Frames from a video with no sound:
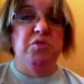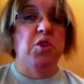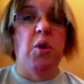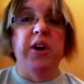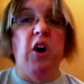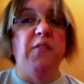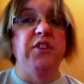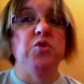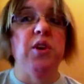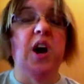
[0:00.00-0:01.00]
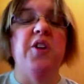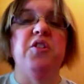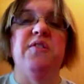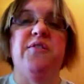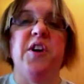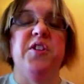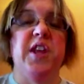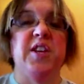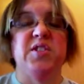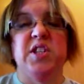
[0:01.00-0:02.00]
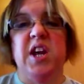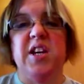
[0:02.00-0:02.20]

going off and doing other fun things today.